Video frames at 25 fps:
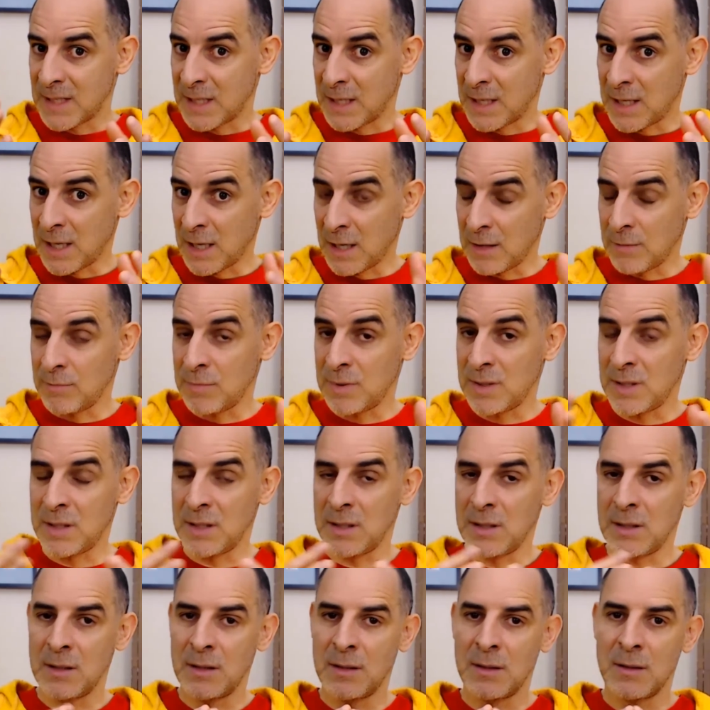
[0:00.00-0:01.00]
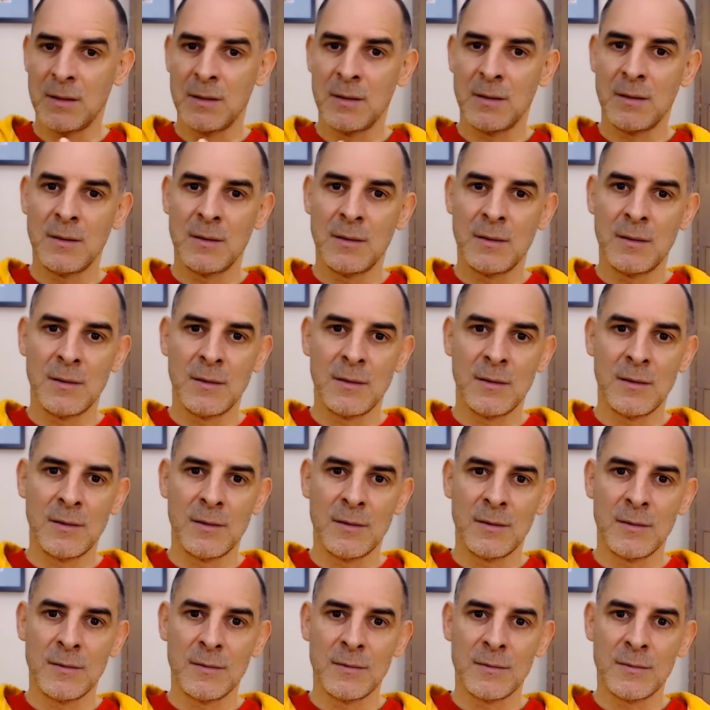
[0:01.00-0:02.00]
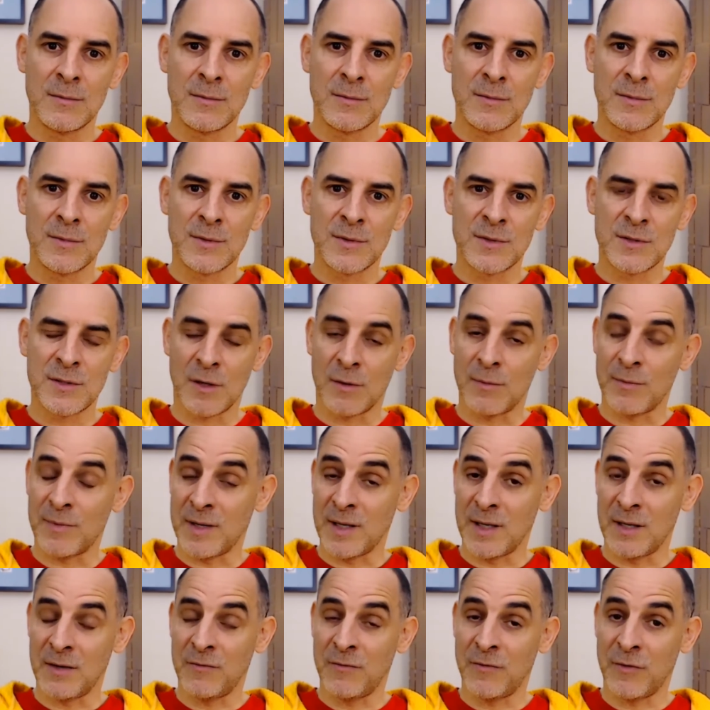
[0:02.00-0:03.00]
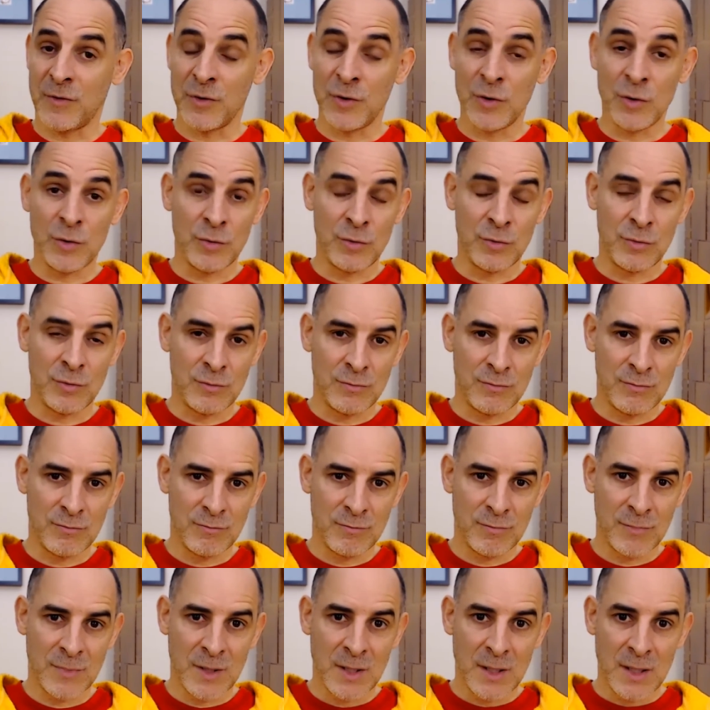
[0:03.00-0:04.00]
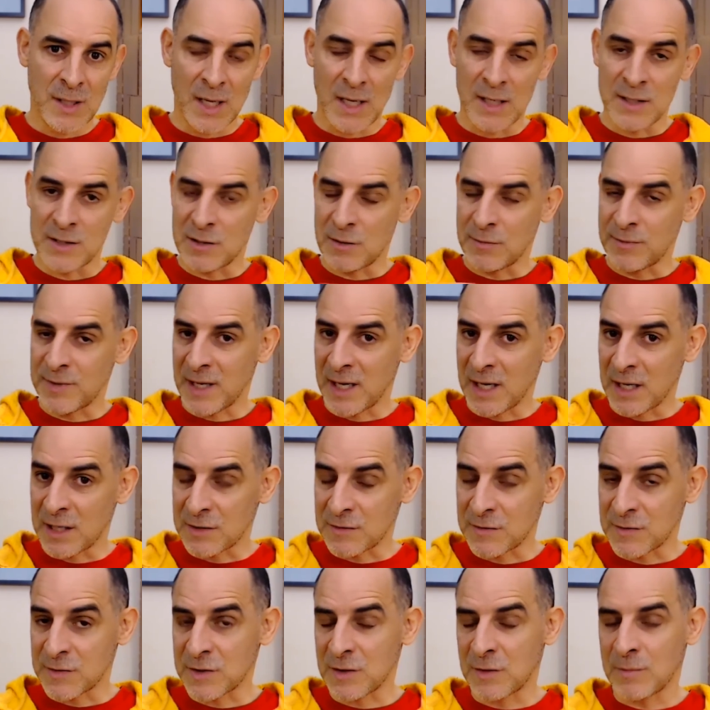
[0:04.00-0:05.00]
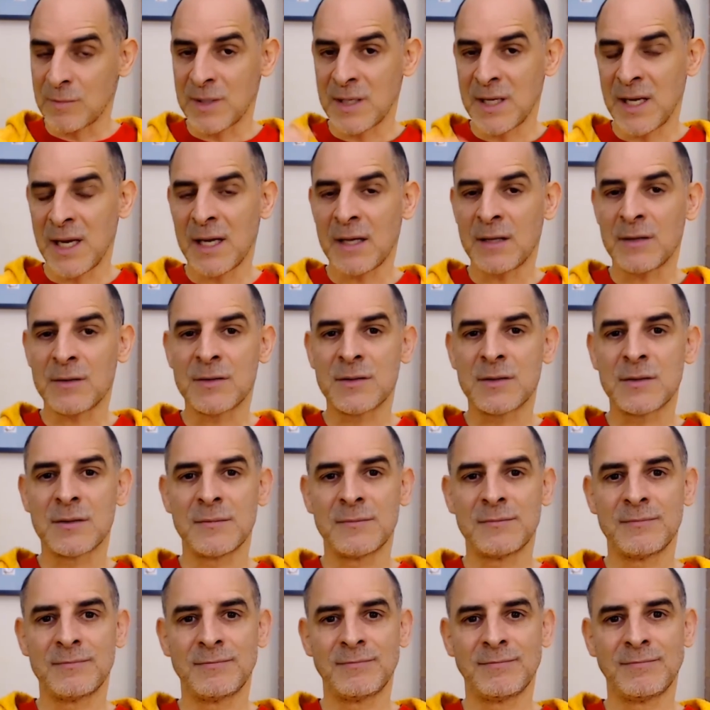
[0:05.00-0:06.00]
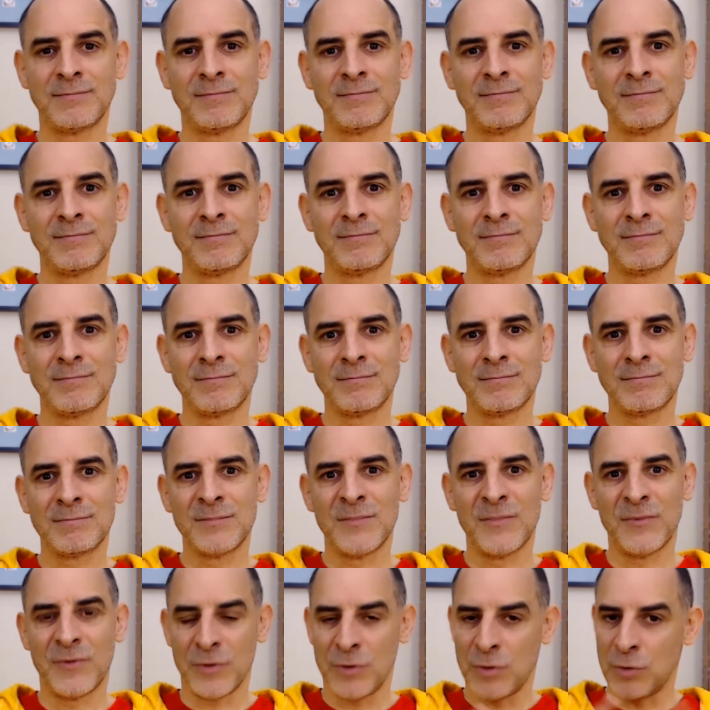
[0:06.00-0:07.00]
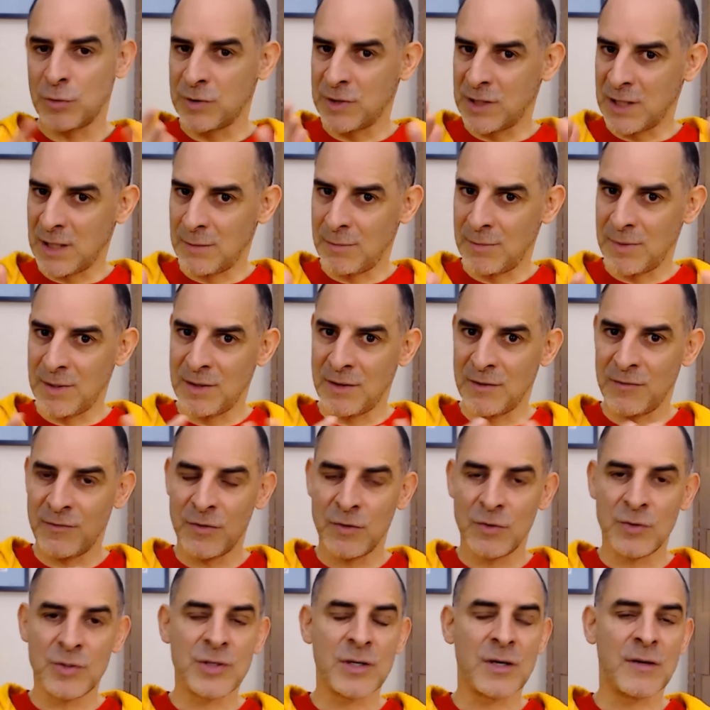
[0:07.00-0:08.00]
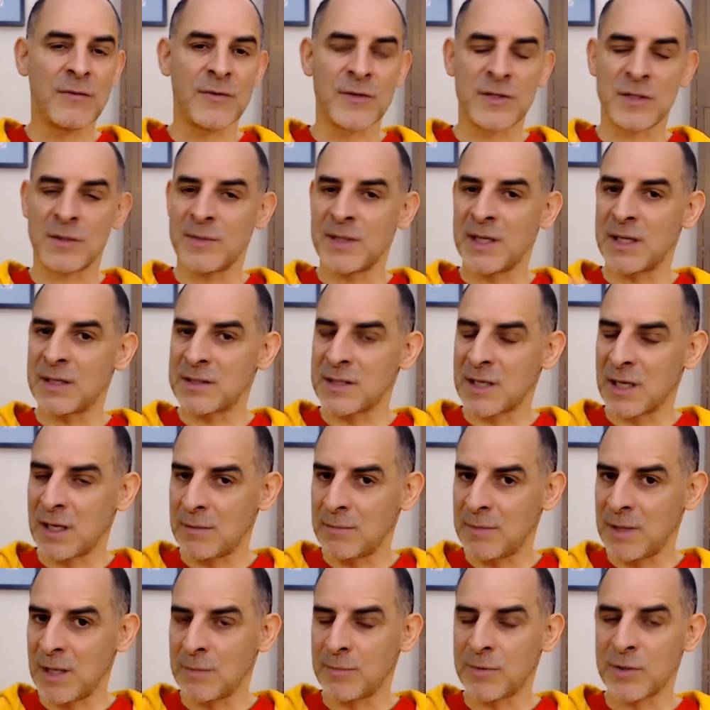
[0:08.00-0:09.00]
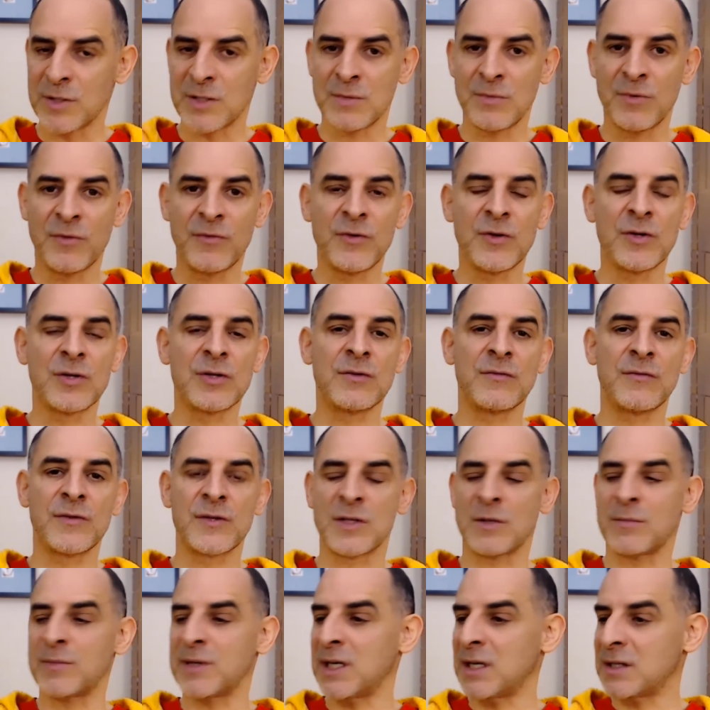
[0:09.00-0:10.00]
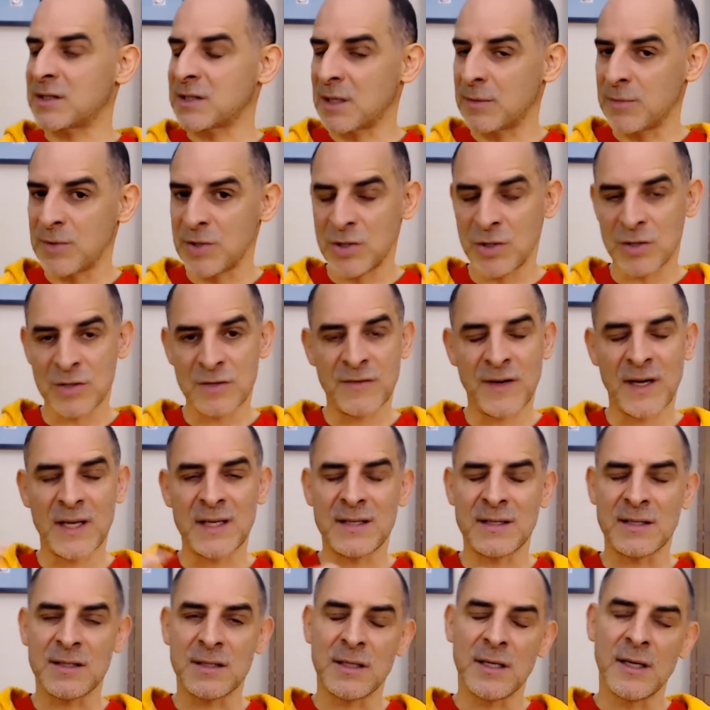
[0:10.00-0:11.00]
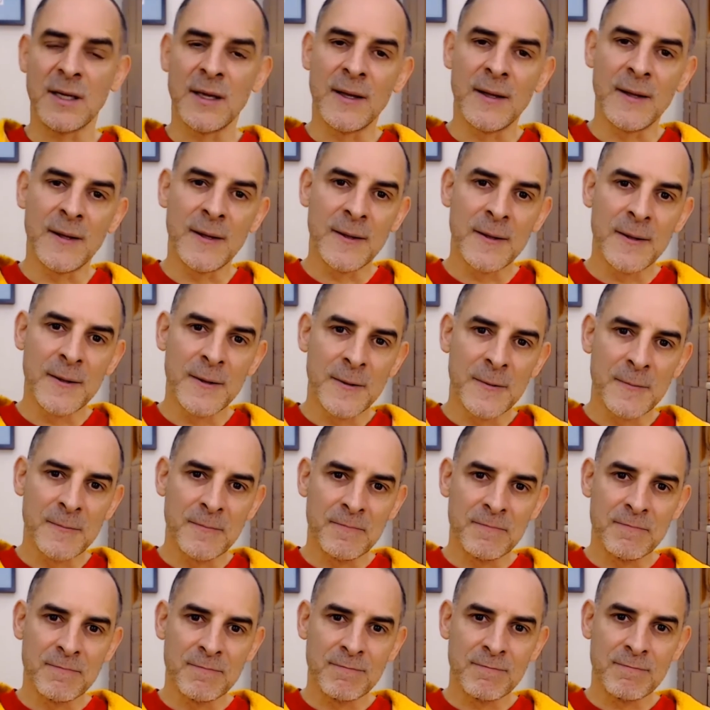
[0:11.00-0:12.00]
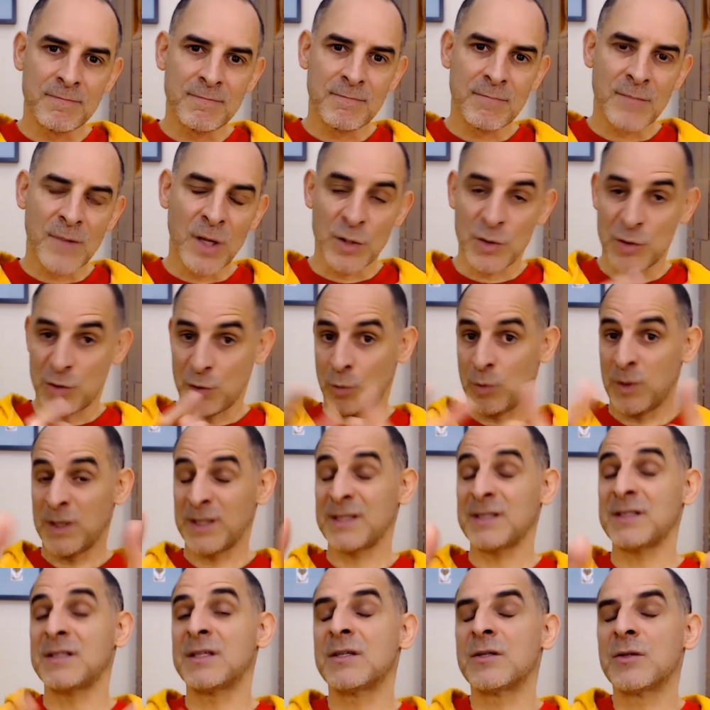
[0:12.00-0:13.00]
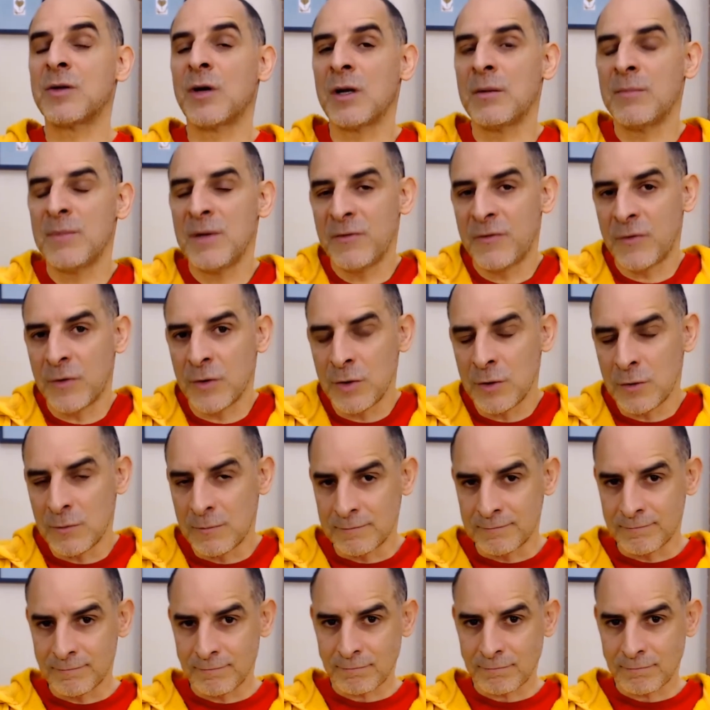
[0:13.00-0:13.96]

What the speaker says: can be something for you and something else for somebody else. For you, it can be the future. For somebody else, it can be a possible future. For somebody else, it can be just fantasy. So what is it going to be for you?